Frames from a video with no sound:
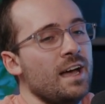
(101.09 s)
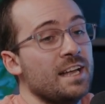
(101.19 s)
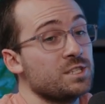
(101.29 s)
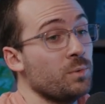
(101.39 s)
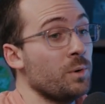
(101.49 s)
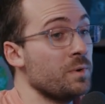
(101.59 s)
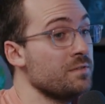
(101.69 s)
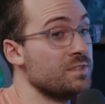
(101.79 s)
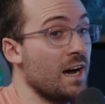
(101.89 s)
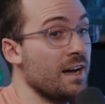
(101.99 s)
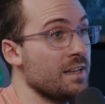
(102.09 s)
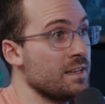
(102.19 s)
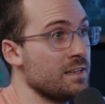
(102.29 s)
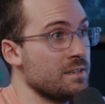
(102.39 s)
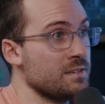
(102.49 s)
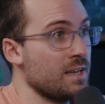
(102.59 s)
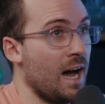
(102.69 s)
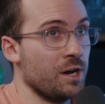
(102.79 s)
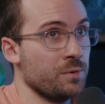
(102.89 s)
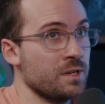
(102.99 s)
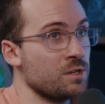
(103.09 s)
And so what we've done is, how do we